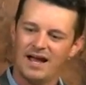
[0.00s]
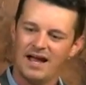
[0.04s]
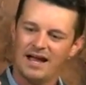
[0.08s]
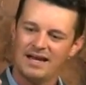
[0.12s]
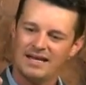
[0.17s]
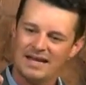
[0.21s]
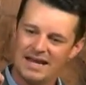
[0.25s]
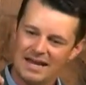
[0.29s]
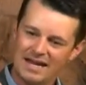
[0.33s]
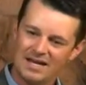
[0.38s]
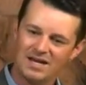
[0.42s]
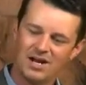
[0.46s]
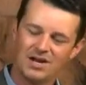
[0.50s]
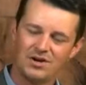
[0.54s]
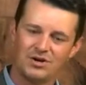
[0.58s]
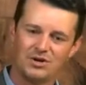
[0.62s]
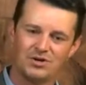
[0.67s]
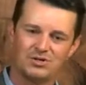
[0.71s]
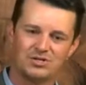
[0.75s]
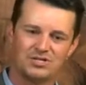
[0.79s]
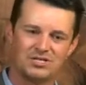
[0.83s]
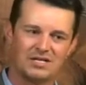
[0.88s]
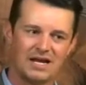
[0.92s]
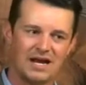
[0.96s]
And in
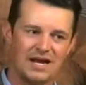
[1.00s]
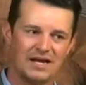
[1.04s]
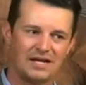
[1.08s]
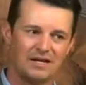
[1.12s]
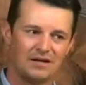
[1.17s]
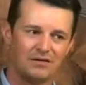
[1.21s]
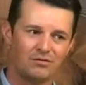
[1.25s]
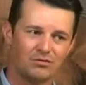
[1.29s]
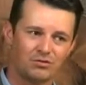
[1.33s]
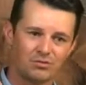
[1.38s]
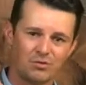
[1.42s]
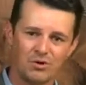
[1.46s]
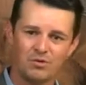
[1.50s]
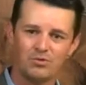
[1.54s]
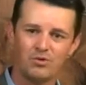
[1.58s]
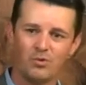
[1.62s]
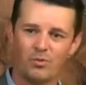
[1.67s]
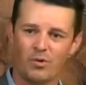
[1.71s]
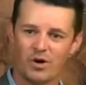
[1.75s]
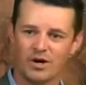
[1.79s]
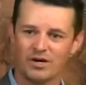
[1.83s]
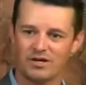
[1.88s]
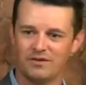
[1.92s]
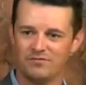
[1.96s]
understanding, through the
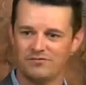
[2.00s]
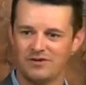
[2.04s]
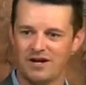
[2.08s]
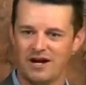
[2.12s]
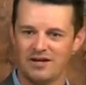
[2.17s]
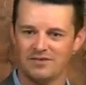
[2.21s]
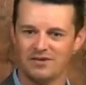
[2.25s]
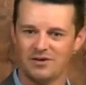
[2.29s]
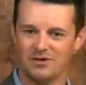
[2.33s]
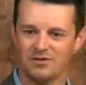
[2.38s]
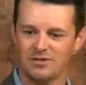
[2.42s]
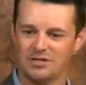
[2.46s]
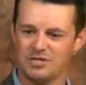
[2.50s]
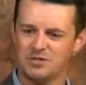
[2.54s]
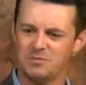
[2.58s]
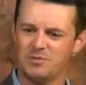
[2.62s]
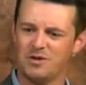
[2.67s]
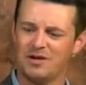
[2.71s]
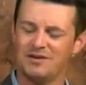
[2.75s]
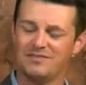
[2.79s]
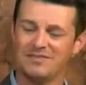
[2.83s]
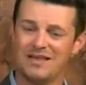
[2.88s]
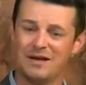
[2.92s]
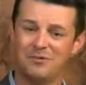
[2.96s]
work of God the Holy
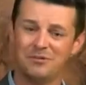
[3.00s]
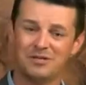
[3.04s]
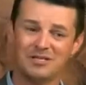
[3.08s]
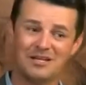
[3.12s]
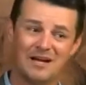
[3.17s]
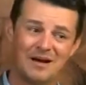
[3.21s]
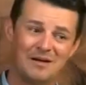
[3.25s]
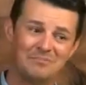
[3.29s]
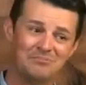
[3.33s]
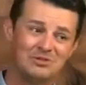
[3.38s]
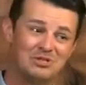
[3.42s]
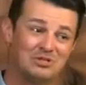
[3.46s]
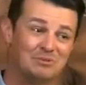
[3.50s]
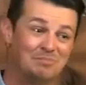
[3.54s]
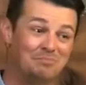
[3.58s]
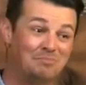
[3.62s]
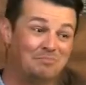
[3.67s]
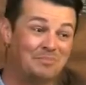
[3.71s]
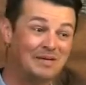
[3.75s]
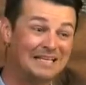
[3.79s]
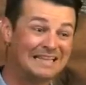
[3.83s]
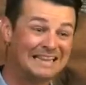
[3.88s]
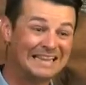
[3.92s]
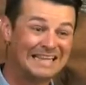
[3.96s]
Spirit, they would come to
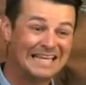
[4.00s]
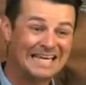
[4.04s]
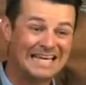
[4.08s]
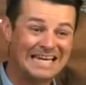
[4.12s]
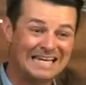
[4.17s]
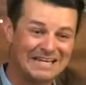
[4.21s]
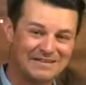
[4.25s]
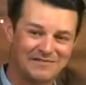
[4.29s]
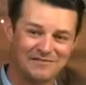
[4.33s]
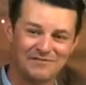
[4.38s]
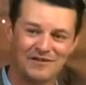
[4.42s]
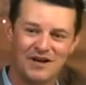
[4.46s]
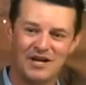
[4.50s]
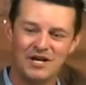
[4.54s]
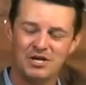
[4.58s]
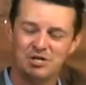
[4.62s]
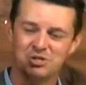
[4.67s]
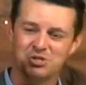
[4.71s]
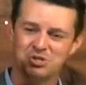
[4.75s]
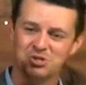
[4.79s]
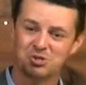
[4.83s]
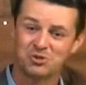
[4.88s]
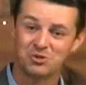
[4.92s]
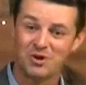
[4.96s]
believe,
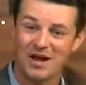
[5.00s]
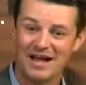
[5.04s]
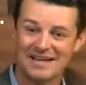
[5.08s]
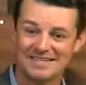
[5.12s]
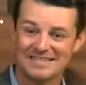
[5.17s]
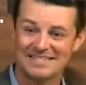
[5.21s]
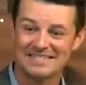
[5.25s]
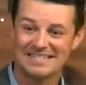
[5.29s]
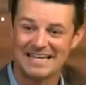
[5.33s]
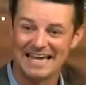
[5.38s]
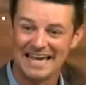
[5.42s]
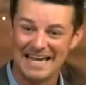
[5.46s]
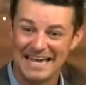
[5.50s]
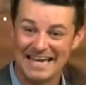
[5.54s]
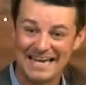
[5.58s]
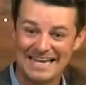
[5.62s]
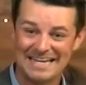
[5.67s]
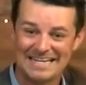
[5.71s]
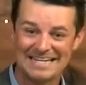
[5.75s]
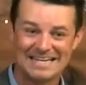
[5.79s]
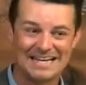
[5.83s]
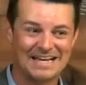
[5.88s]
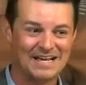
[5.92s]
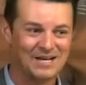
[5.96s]
trust
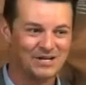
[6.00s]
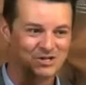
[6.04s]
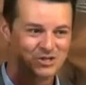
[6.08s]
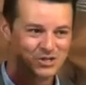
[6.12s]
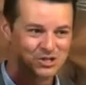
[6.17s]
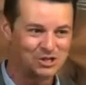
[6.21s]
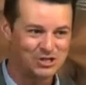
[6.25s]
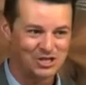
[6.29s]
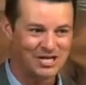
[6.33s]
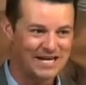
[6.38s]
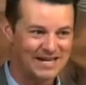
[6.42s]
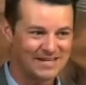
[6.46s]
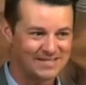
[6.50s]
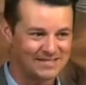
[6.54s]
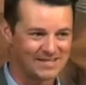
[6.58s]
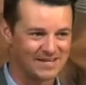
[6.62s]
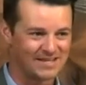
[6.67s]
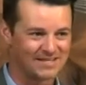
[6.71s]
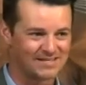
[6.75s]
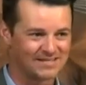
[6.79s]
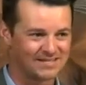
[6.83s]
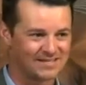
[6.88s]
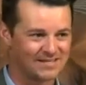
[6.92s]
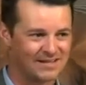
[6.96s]
in
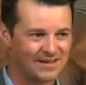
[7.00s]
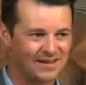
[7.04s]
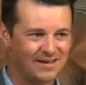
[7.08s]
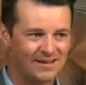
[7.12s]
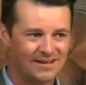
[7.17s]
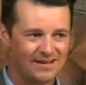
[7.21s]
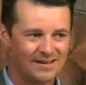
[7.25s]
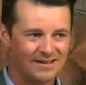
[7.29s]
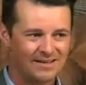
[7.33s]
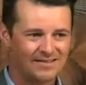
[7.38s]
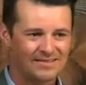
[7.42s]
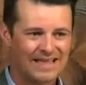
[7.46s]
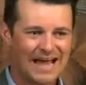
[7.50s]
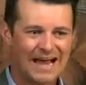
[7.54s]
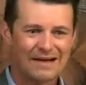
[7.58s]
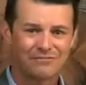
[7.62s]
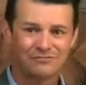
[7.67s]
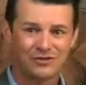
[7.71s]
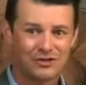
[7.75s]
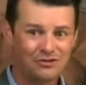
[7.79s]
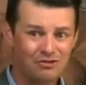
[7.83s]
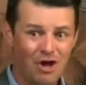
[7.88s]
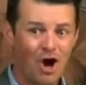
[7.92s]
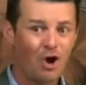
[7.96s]
Jesus. They
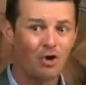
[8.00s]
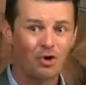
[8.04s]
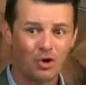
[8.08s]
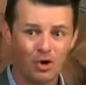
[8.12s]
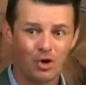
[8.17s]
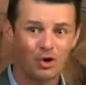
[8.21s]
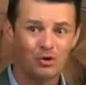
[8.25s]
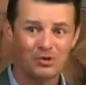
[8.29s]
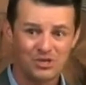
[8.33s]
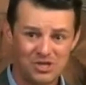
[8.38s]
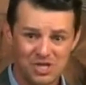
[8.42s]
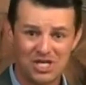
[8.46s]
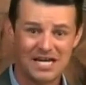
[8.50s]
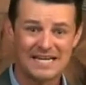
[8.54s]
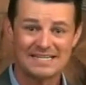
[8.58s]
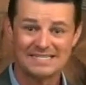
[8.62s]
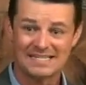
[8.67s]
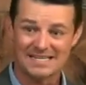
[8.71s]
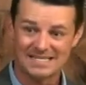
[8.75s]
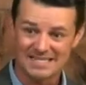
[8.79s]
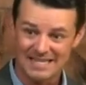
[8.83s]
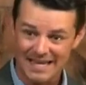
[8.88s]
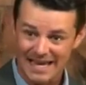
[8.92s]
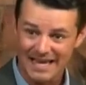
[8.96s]
have to know who
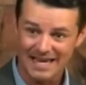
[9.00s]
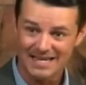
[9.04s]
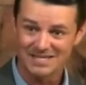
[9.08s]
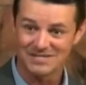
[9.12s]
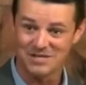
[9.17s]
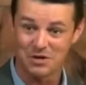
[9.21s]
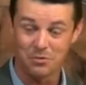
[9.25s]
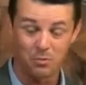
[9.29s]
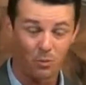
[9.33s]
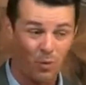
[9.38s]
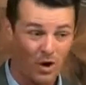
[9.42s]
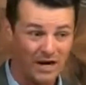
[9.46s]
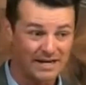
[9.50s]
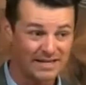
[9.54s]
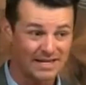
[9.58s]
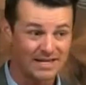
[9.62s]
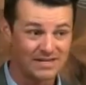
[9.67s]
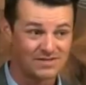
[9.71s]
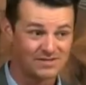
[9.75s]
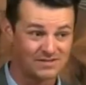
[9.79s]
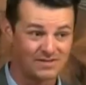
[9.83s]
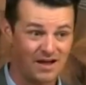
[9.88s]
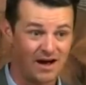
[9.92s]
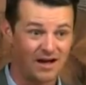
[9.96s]
Jesus is and what
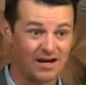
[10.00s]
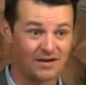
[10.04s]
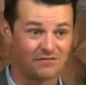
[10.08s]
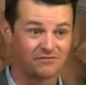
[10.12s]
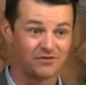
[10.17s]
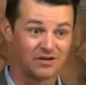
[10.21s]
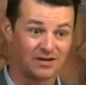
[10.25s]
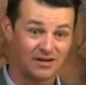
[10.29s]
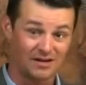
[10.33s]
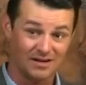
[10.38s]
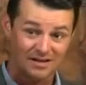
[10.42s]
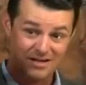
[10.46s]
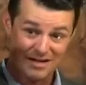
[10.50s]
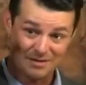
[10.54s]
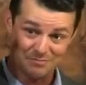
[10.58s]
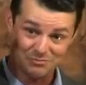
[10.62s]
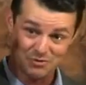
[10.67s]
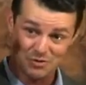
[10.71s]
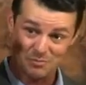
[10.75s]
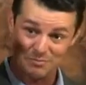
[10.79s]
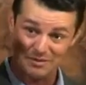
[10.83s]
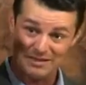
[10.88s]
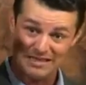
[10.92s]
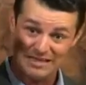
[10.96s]
he's done if they're going to come
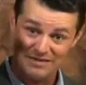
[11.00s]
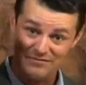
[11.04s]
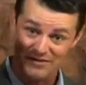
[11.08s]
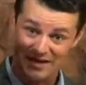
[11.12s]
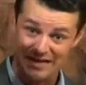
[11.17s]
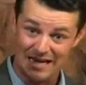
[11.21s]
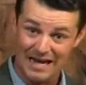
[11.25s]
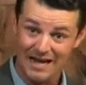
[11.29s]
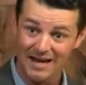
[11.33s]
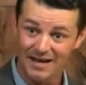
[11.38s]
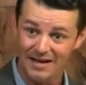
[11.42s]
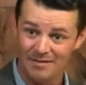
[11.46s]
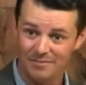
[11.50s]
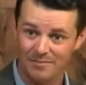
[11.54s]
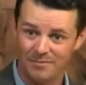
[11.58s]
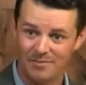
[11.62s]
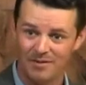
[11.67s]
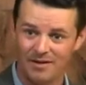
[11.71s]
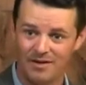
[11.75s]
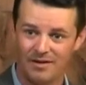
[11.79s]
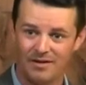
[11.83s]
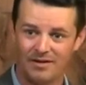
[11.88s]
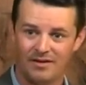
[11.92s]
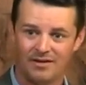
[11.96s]
to believe in
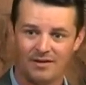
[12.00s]
him